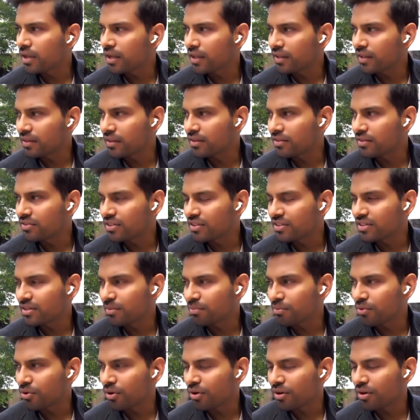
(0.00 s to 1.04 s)
like just
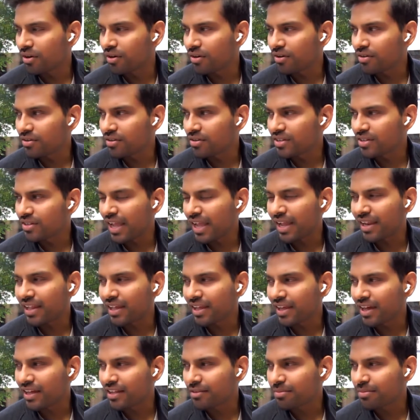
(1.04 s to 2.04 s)
the pure scaling